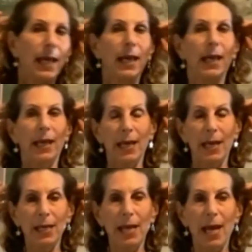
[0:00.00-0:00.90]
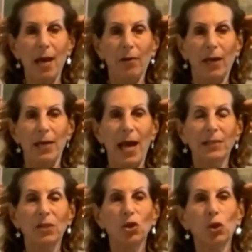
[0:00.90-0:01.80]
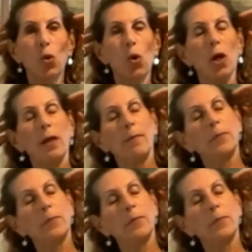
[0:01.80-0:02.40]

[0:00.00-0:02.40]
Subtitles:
Inhale. Get nice and tall.